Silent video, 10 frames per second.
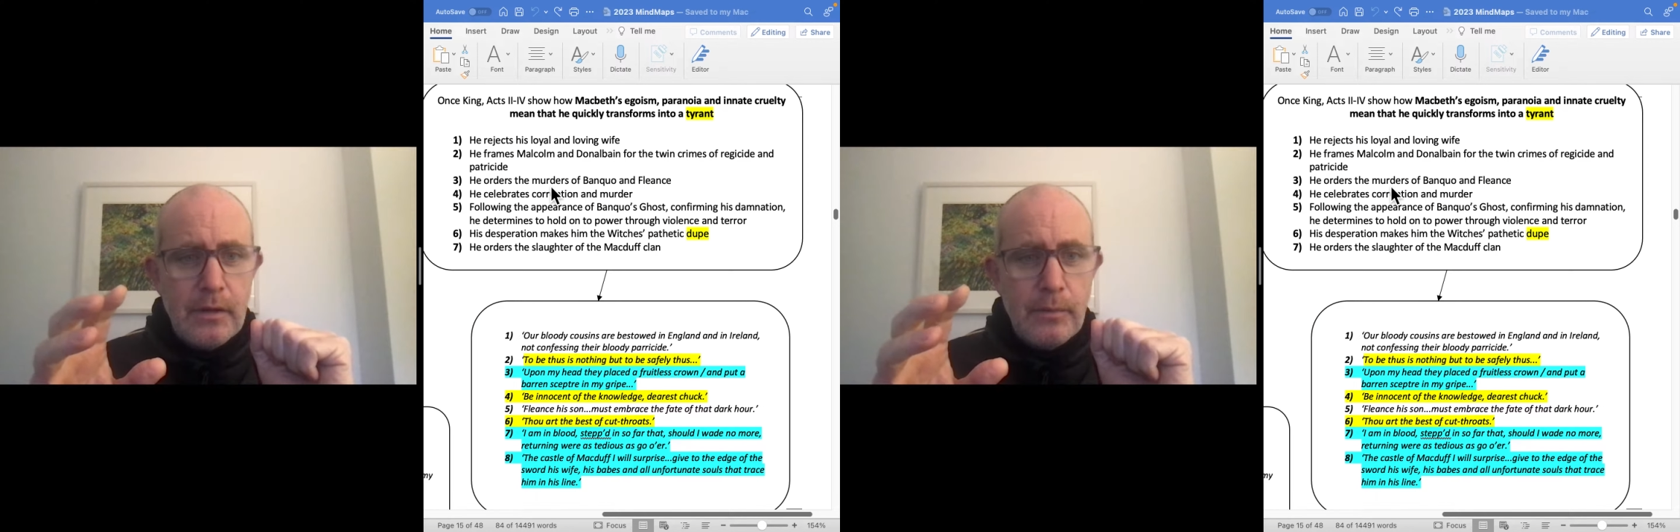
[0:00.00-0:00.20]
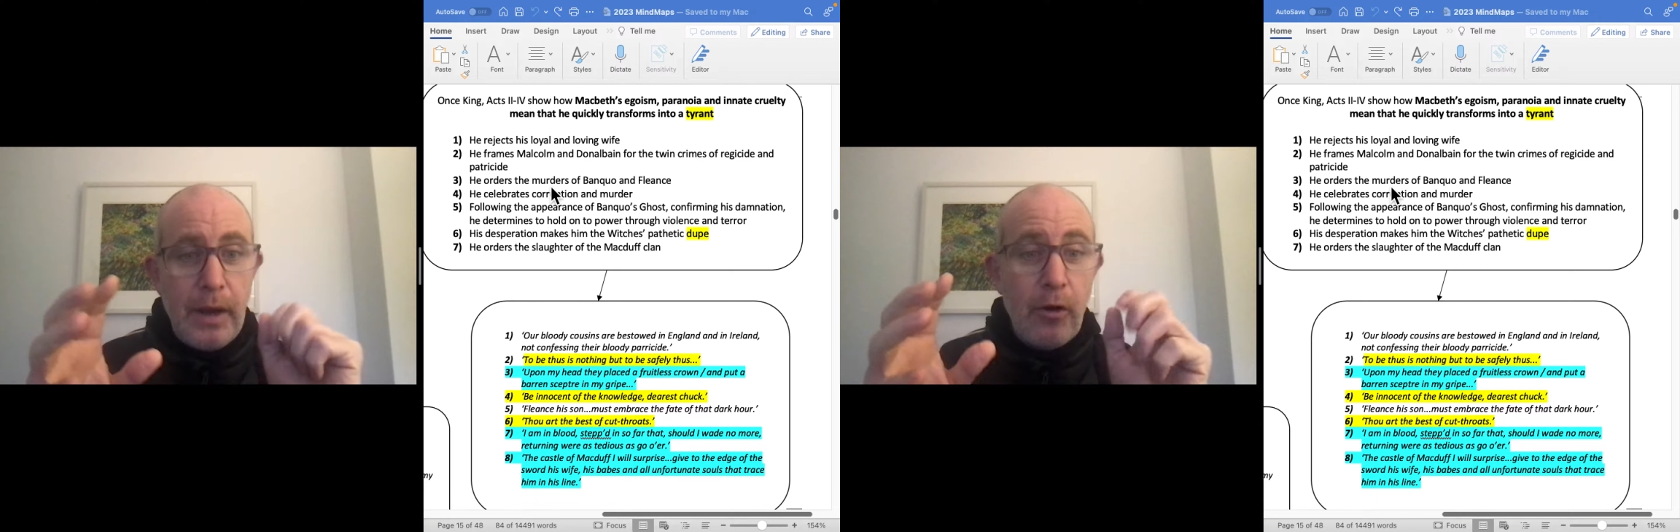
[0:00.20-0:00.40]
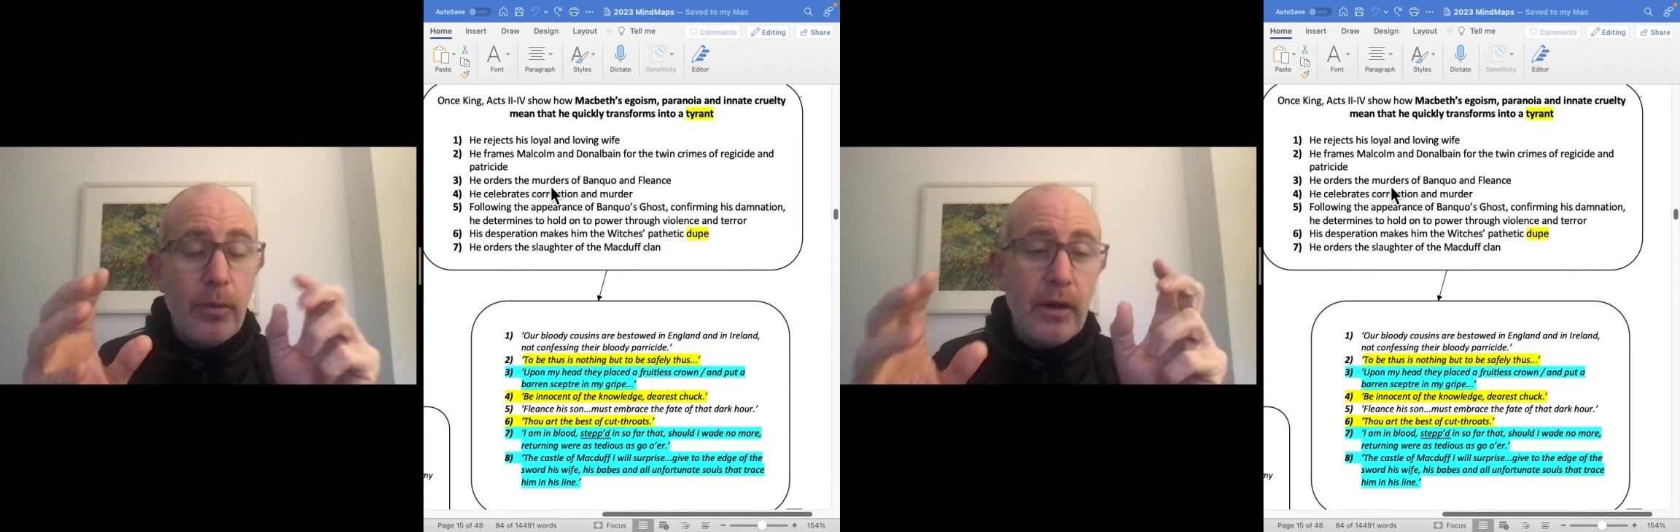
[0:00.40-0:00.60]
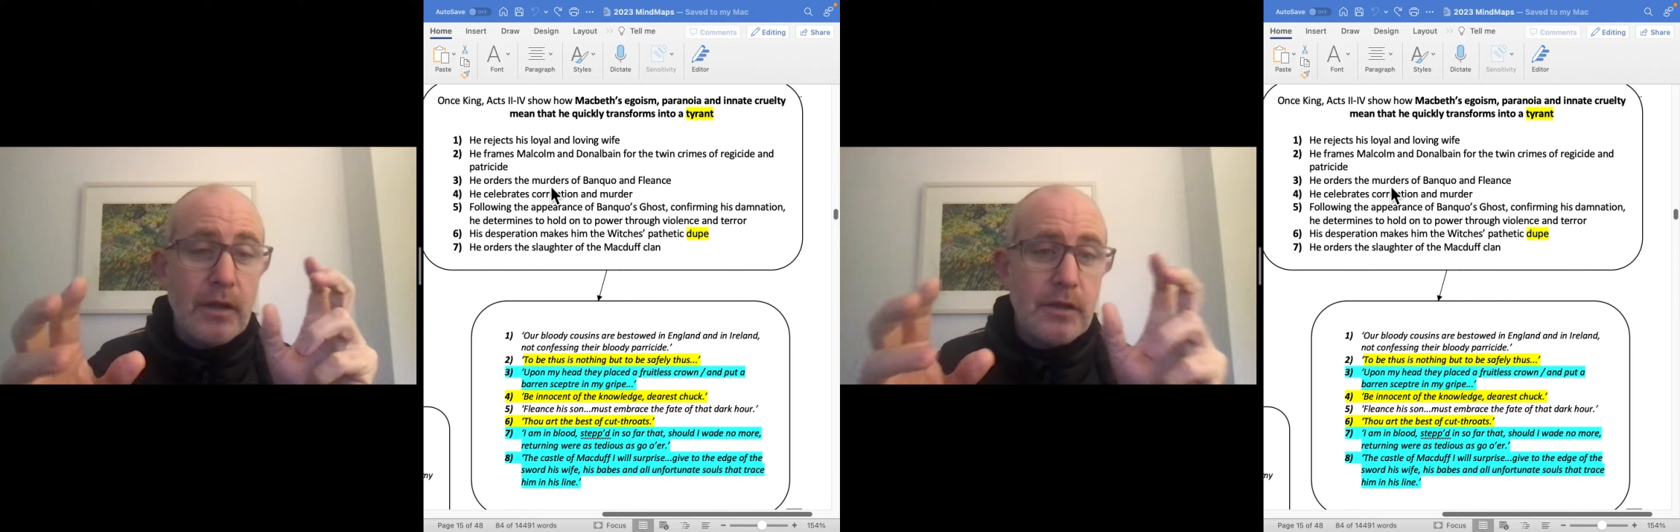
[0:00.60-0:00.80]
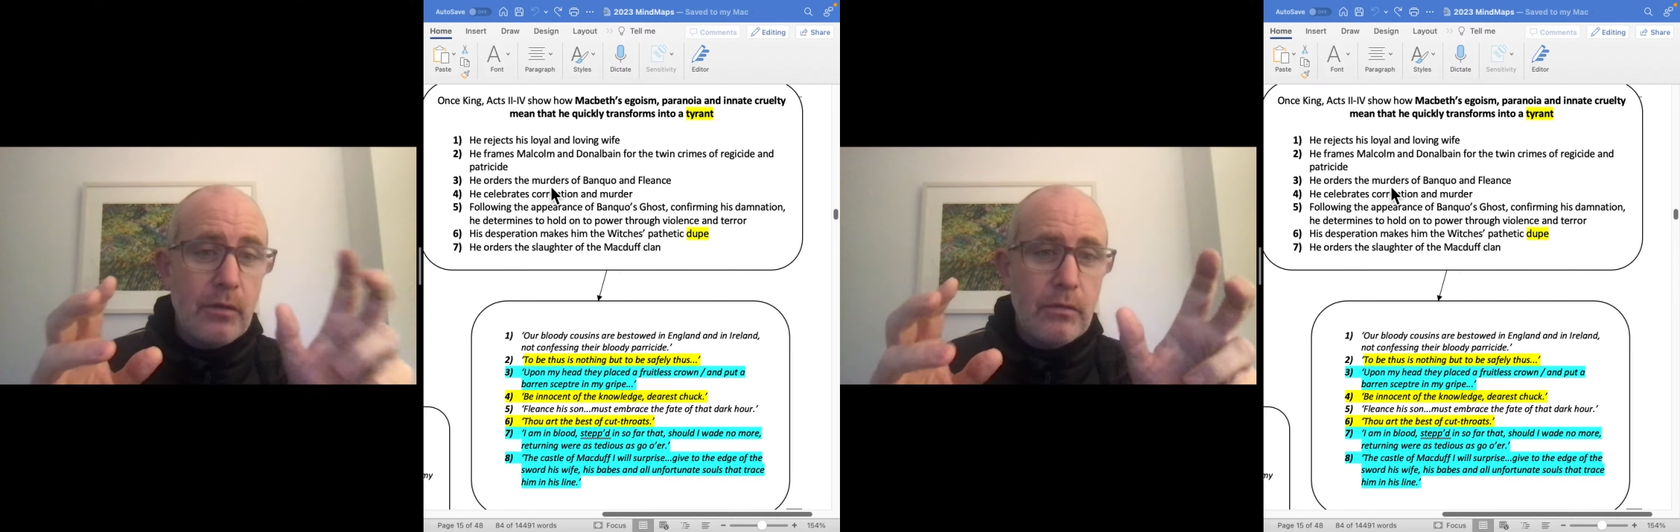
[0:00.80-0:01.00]
power, but
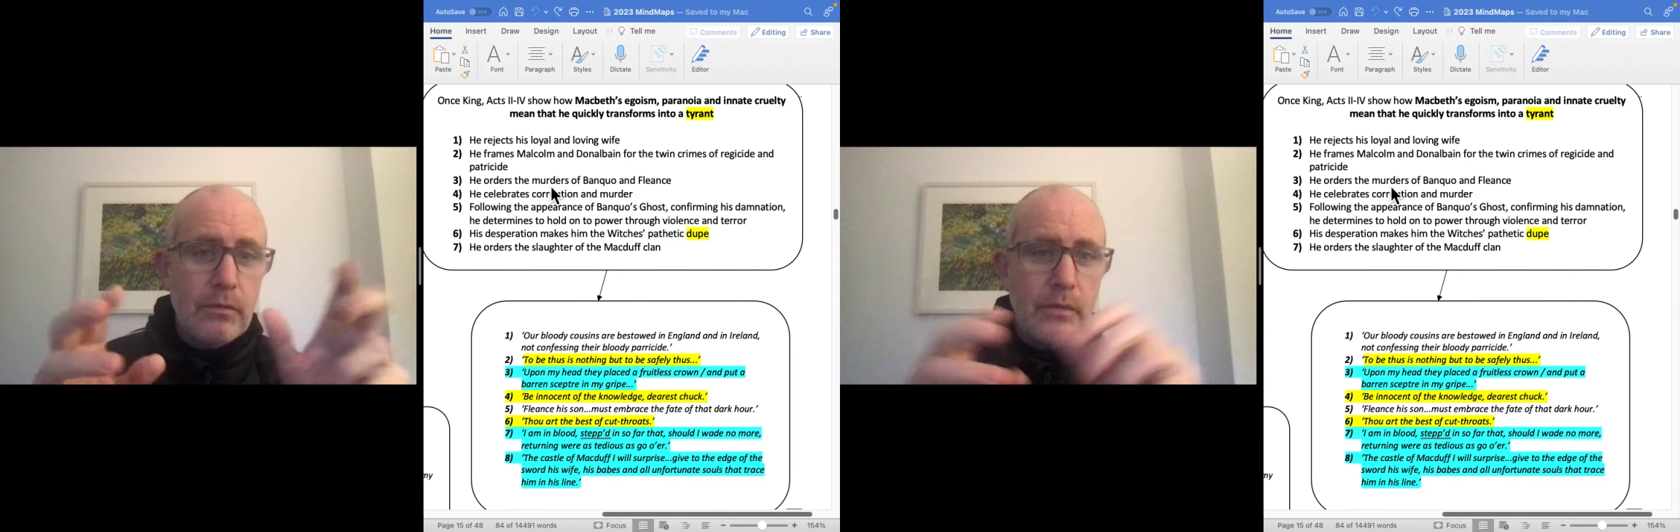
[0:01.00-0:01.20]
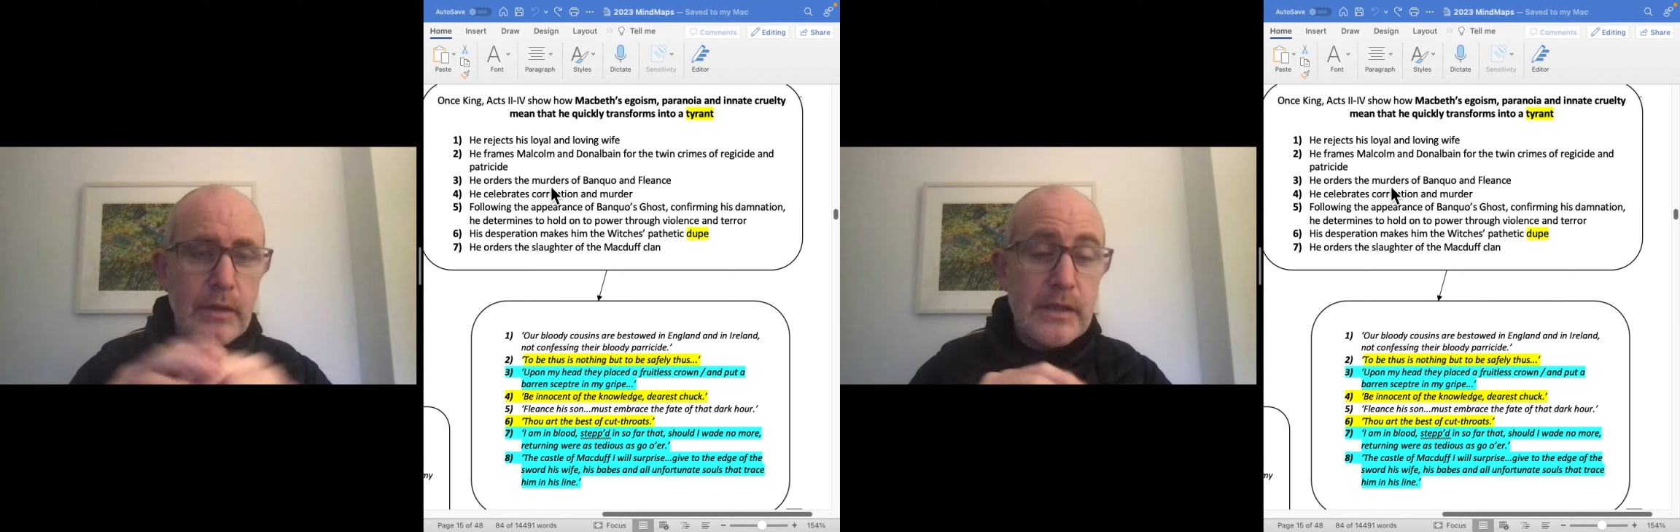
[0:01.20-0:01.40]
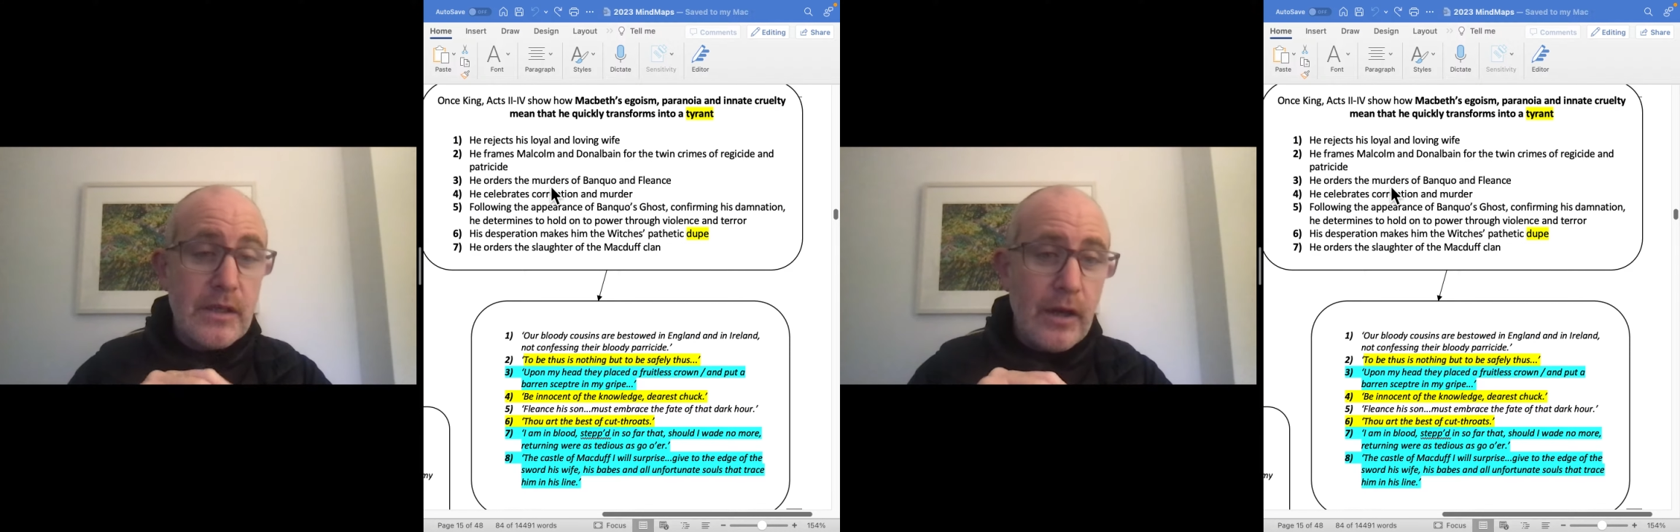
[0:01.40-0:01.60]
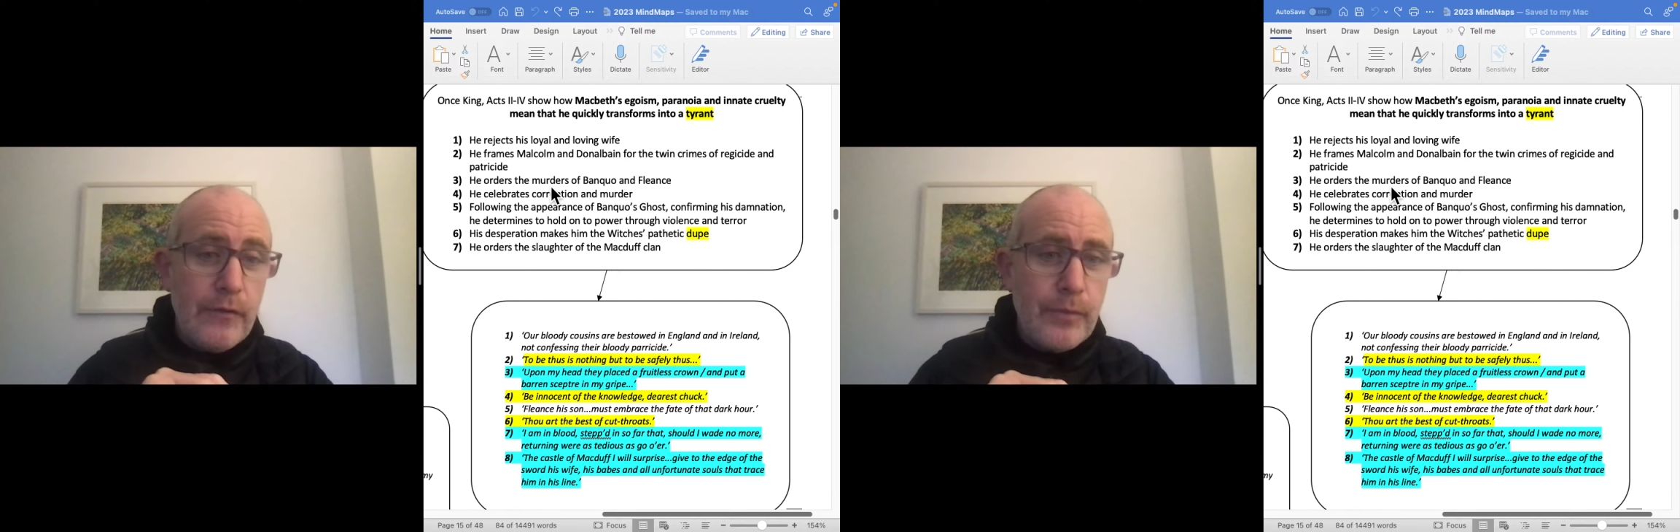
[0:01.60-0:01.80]
also his life,